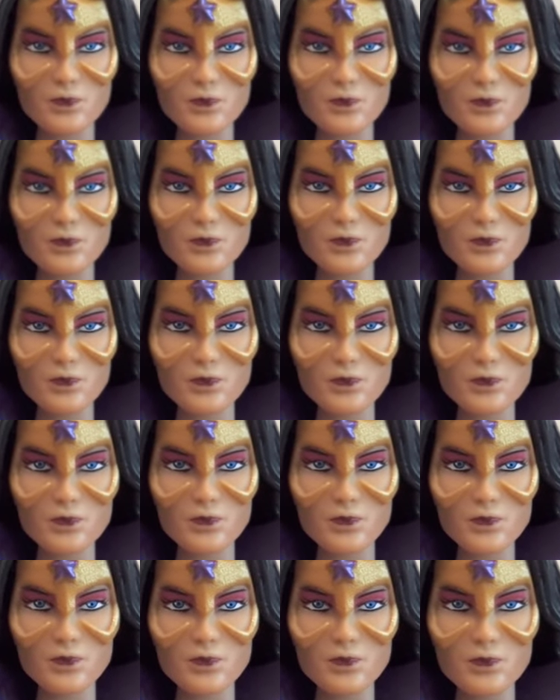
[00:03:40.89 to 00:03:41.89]

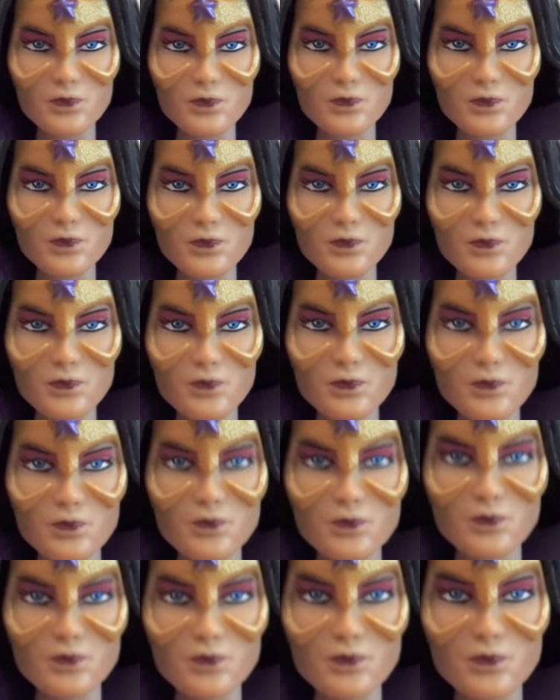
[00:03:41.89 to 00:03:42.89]

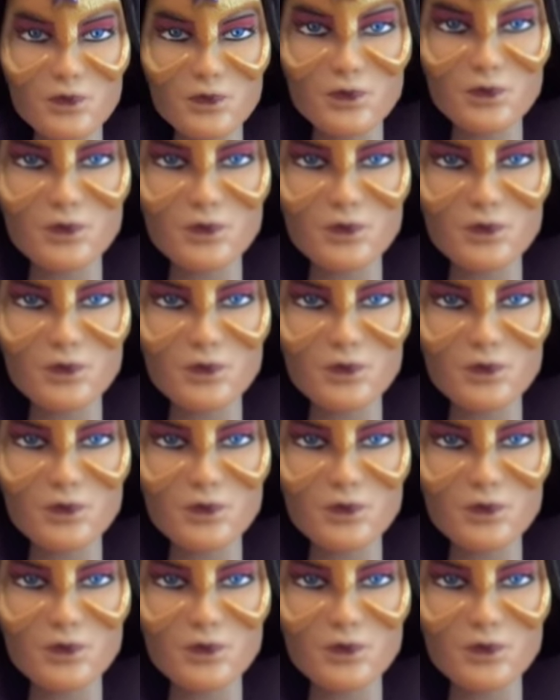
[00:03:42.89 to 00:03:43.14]
[no speech]